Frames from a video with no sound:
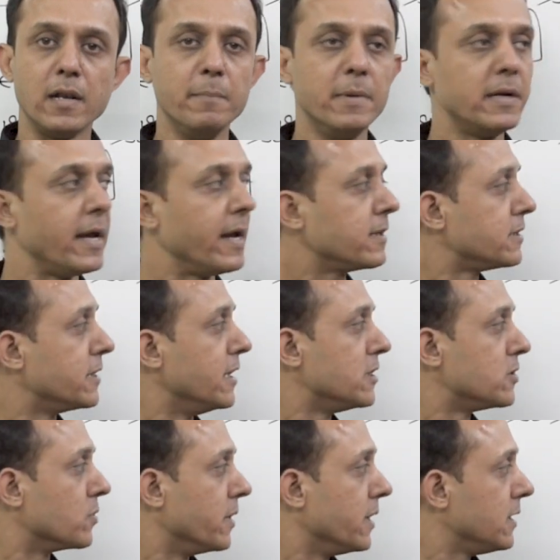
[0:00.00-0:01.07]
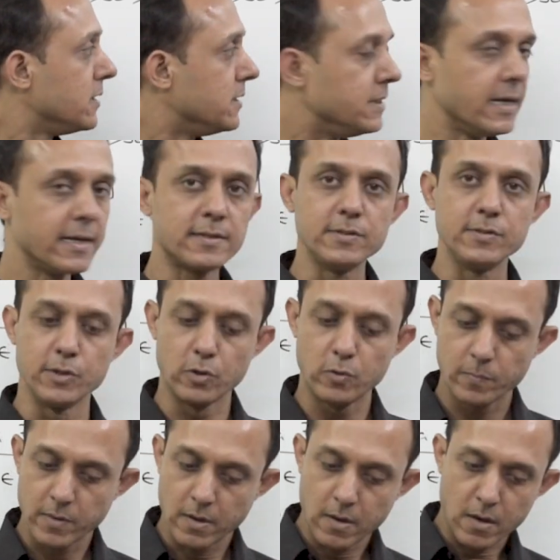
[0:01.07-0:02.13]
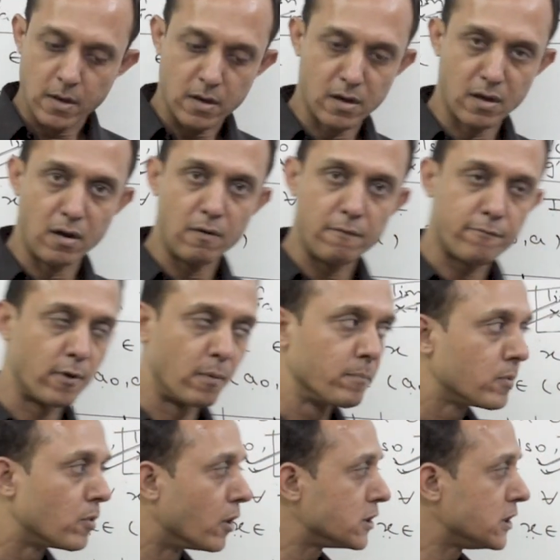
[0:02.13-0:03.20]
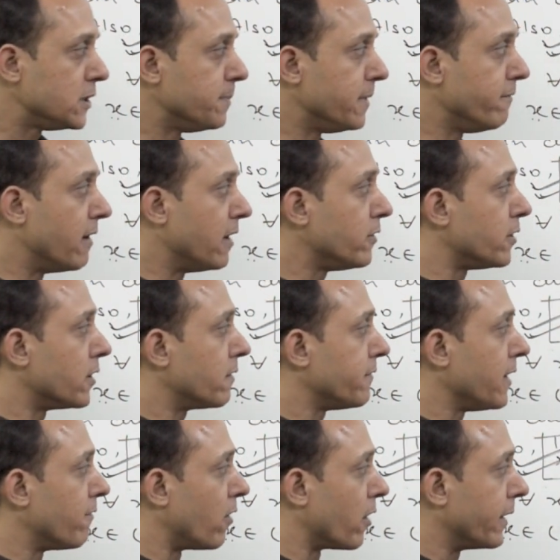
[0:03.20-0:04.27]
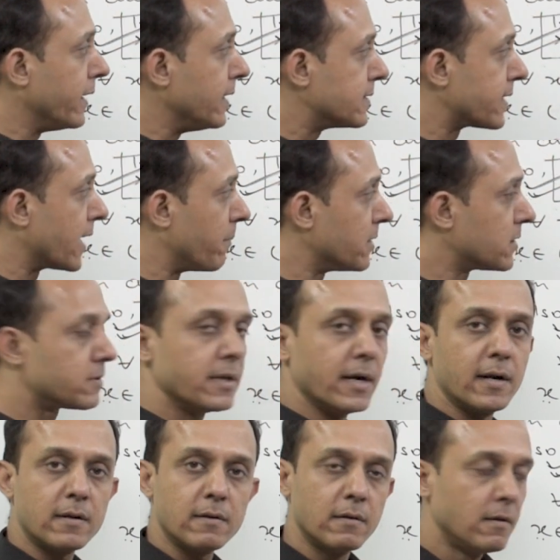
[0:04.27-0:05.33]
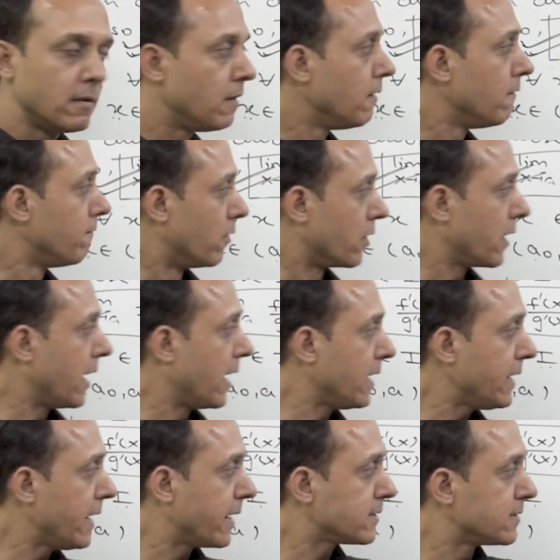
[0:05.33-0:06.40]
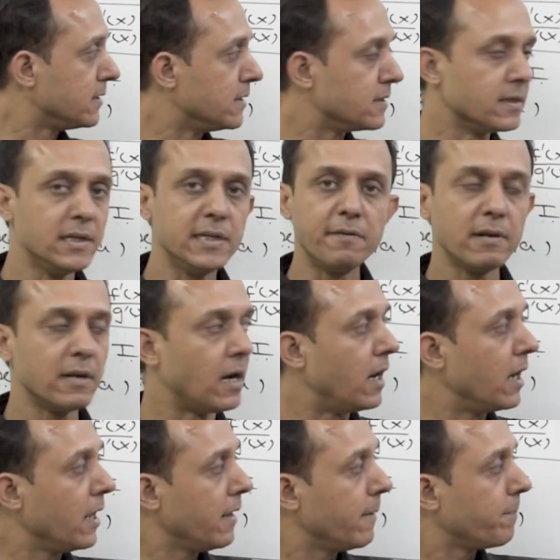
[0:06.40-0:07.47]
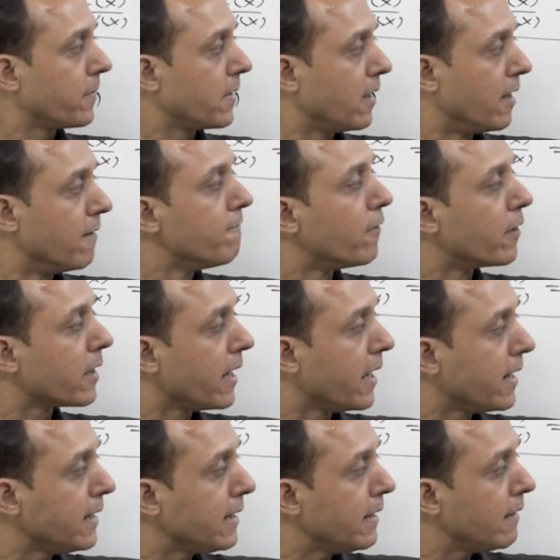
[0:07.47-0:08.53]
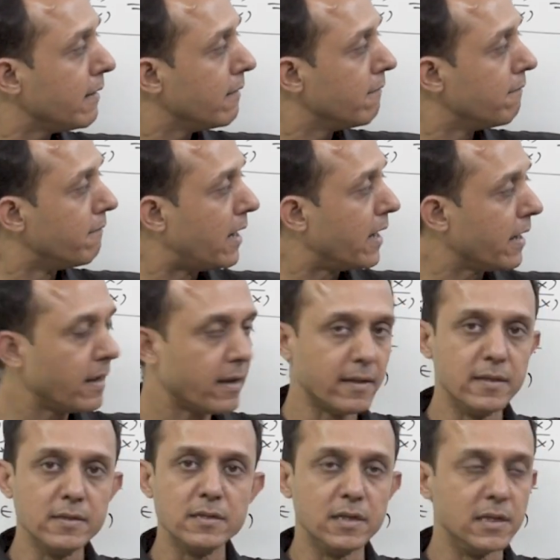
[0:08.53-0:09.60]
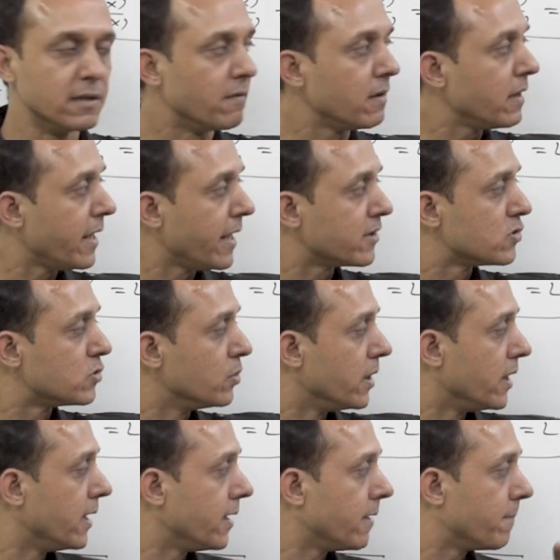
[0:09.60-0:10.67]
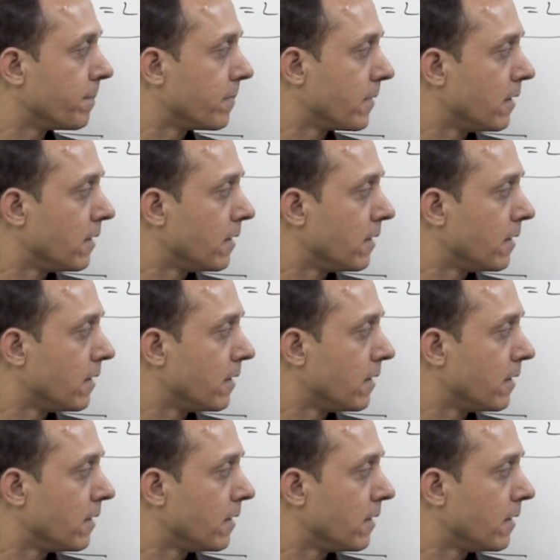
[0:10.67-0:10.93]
limit x tends to a, gx is 0. Now from Cauchy's mean value theorem, we have already established that for any x in this interval I and for any y in this interval x to a,